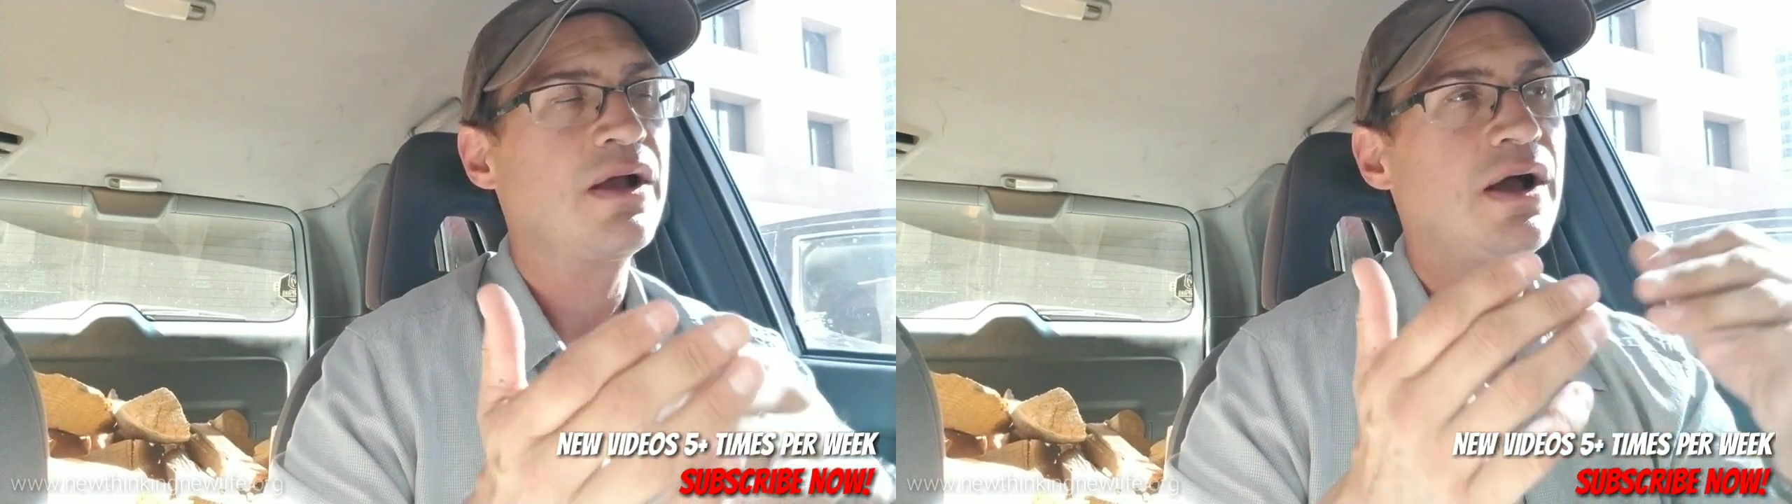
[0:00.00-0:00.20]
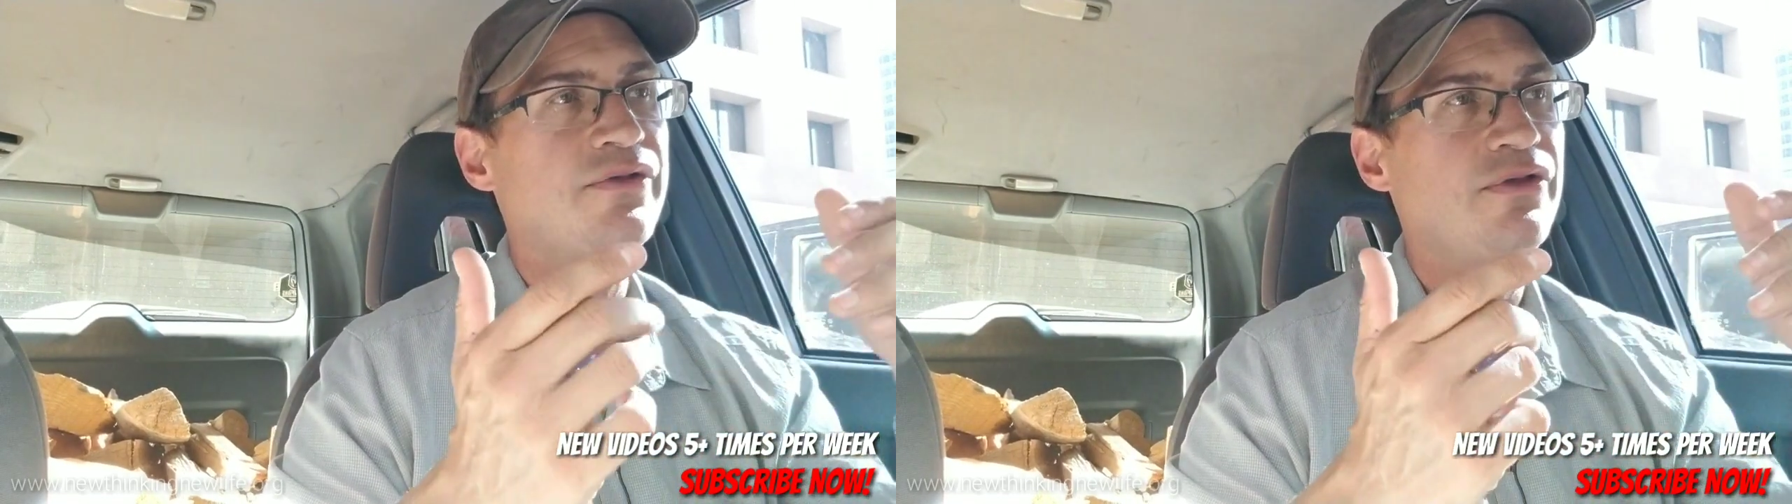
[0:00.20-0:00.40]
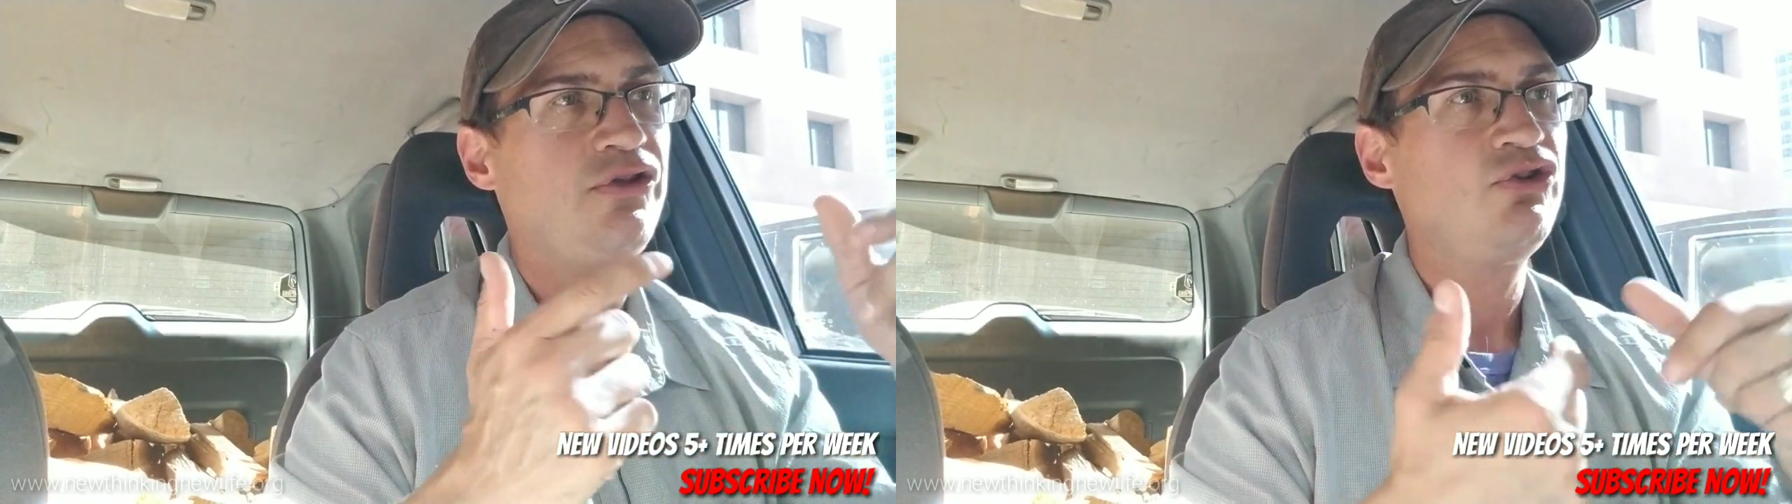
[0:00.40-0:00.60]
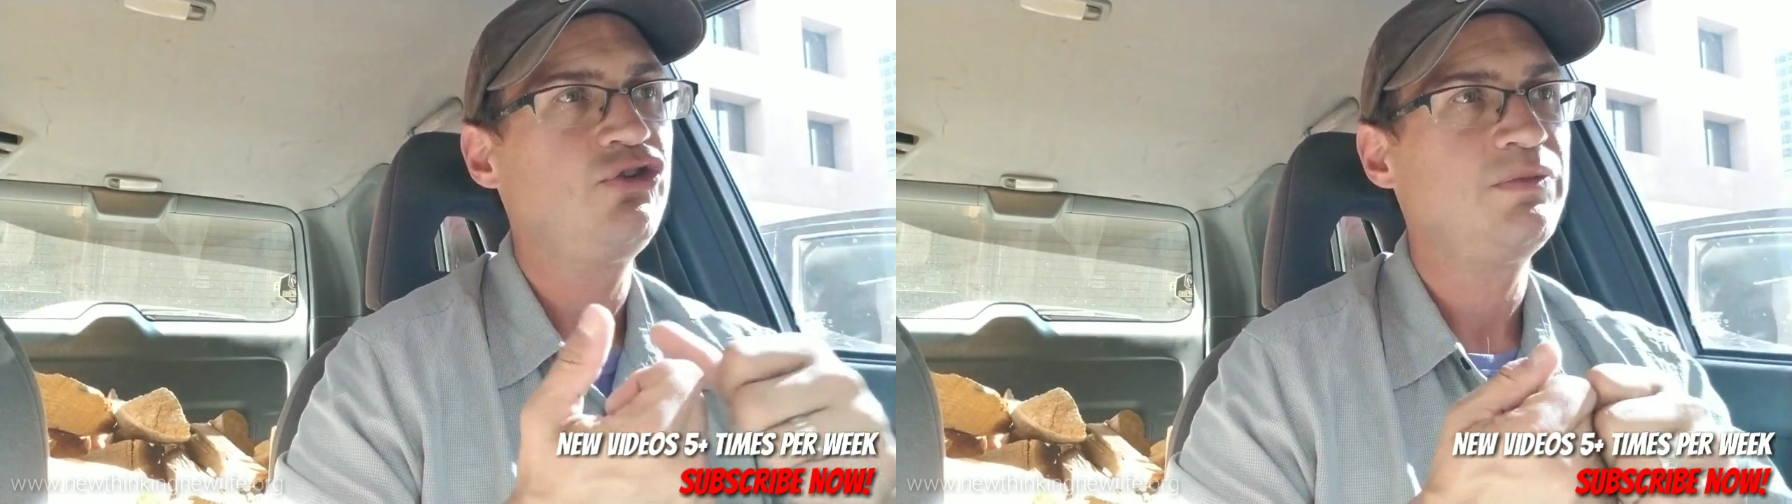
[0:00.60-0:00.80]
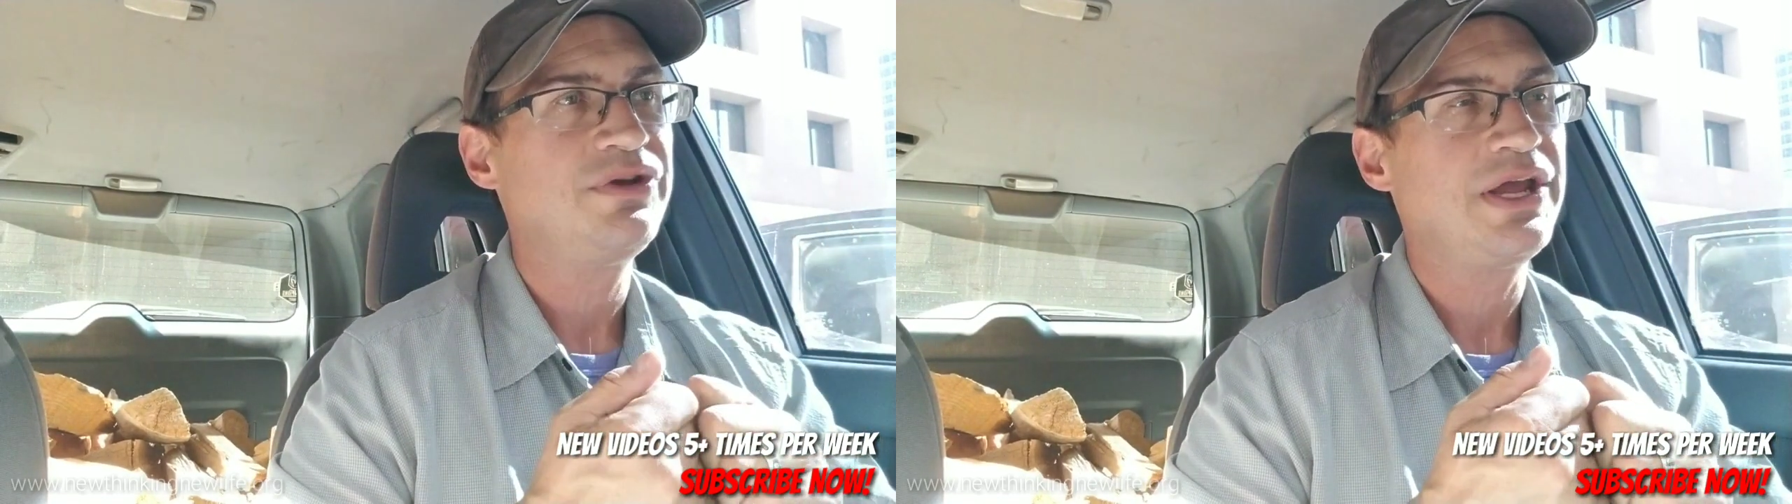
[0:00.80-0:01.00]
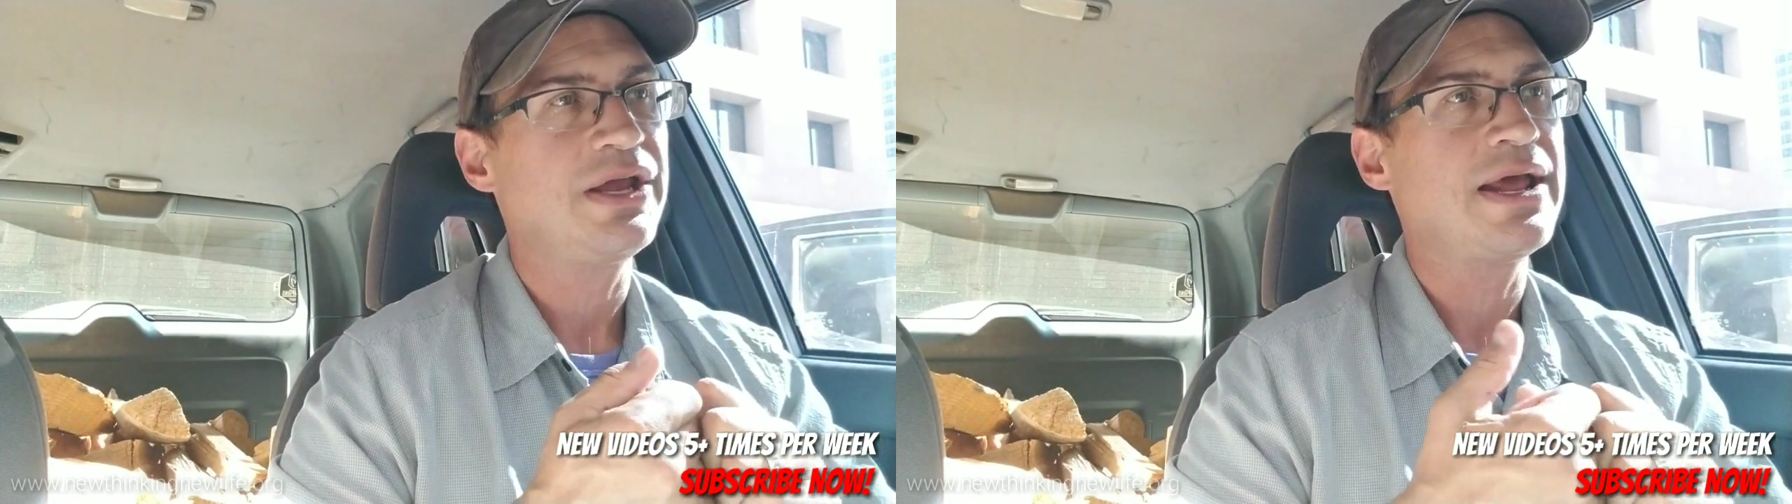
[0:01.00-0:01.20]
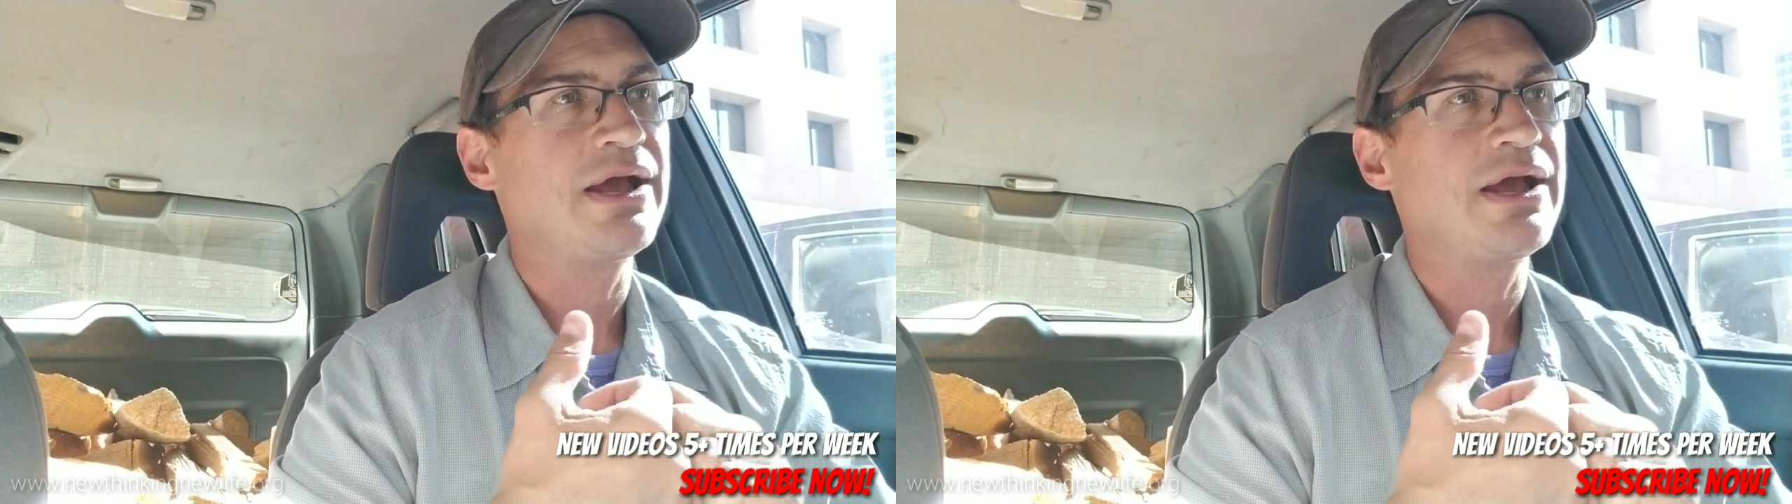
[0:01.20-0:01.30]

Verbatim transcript: causes YouTube to take an